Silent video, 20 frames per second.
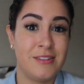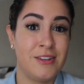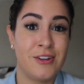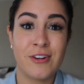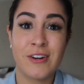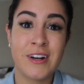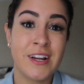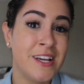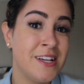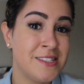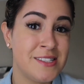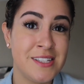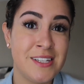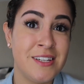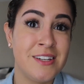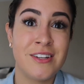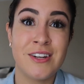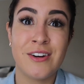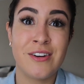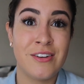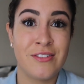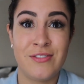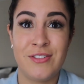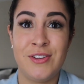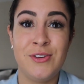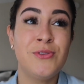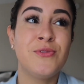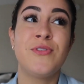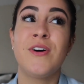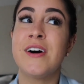you're an easy, you know, if
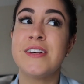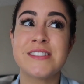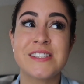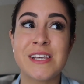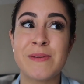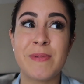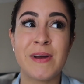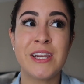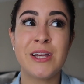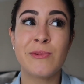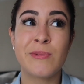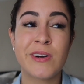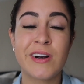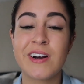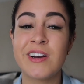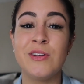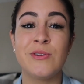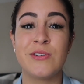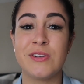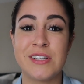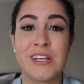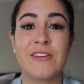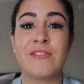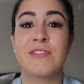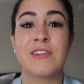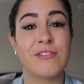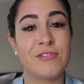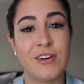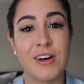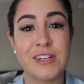you fall asleep anywhere, you can
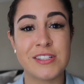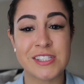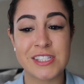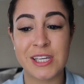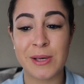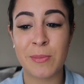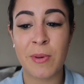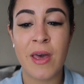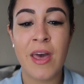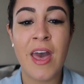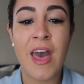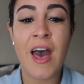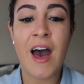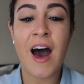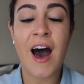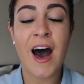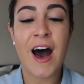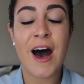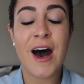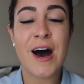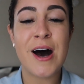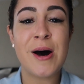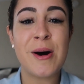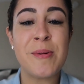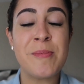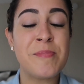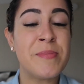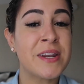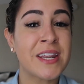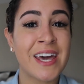definitely fall asleep.
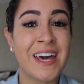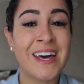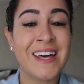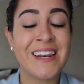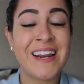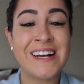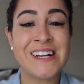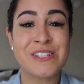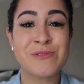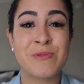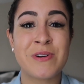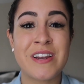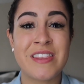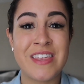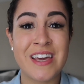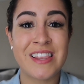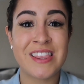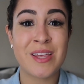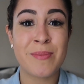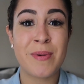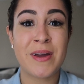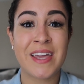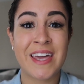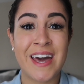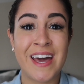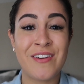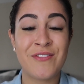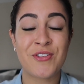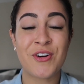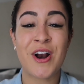Um, but again, I just want to thank them
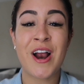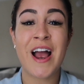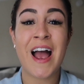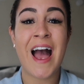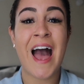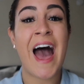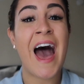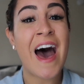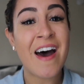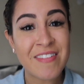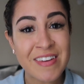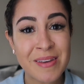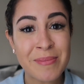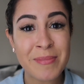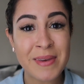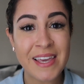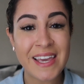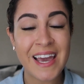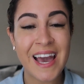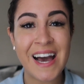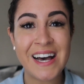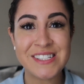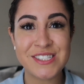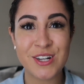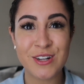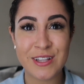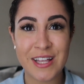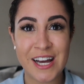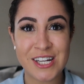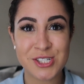again for having me as
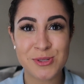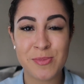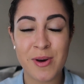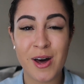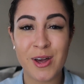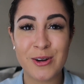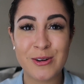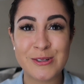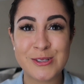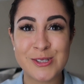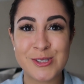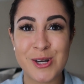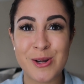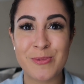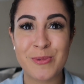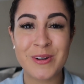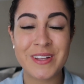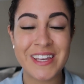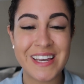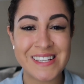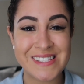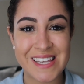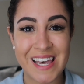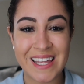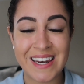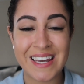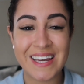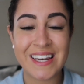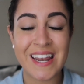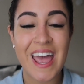their lash model, so I'm really
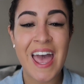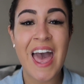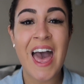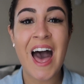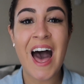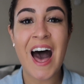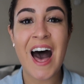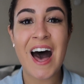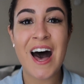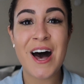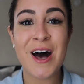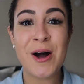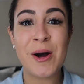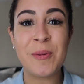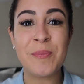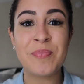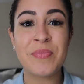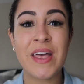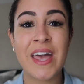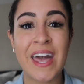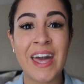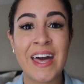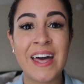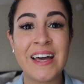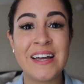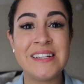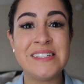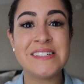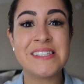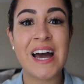excited. Um,
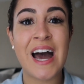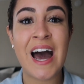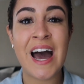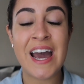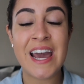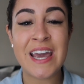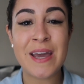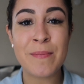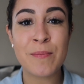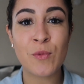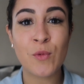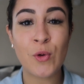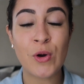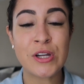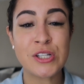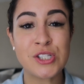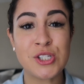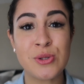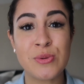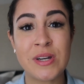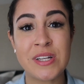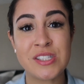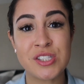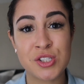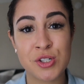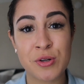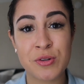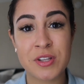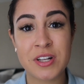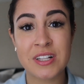and I'm going to
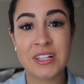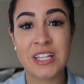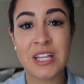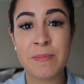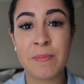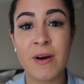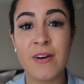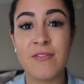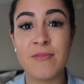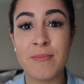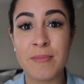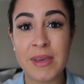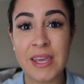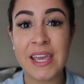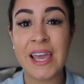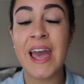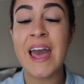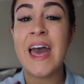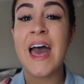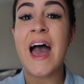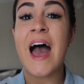insert the clip of me